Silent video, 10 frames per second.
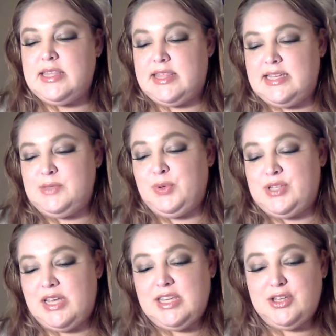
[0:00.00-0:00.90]
this
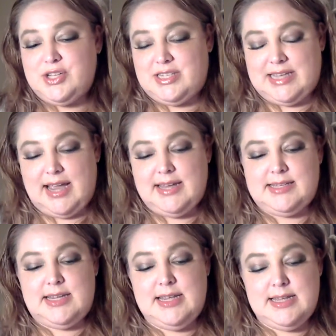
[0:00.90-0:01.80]
particular
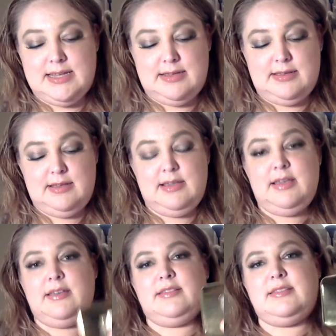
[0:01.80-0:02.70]
set
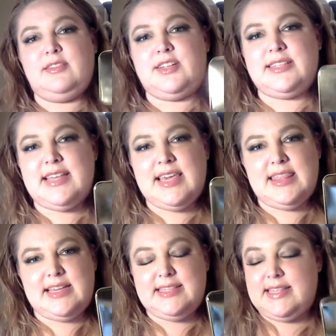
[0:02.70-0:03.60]
looks like
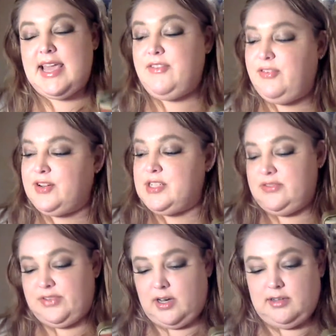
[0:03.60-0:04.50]
this. First
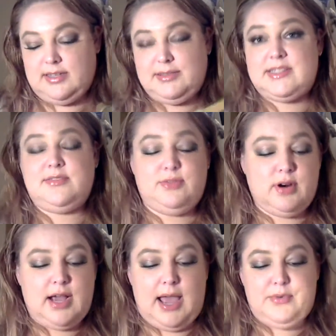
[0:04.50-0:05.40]
of all,
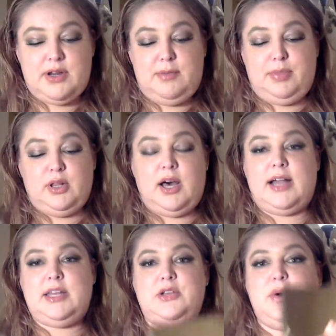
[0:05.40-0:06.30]
Sephora, I want to
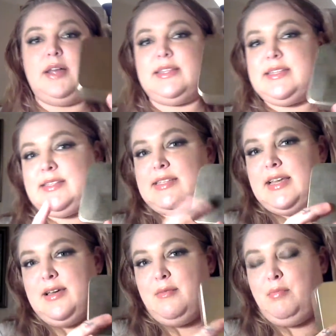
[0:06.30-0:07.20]
applaud you on this
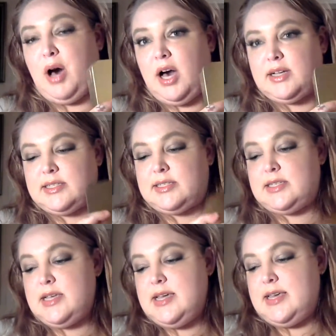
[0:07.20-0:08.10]
box.
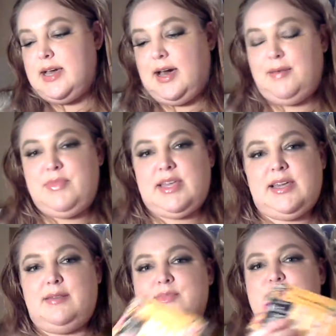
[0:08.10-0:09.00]
Um, it
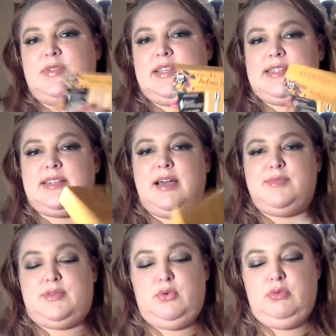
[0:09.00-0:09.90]
comes, this
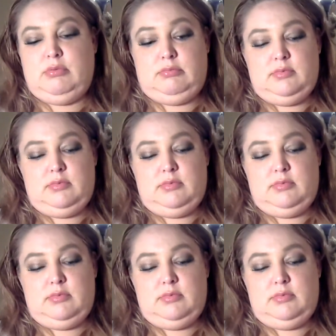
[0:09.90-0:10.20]
comes, ooh,